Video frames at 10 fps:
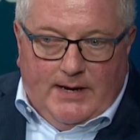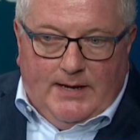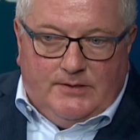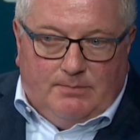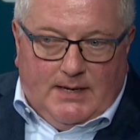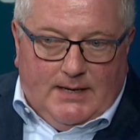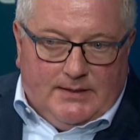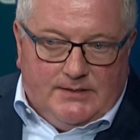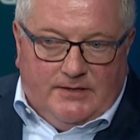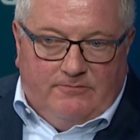
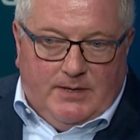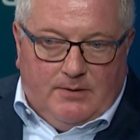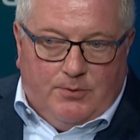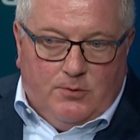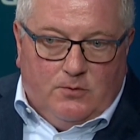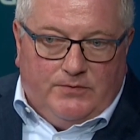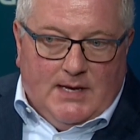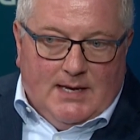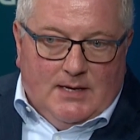antibiotics that have been approved.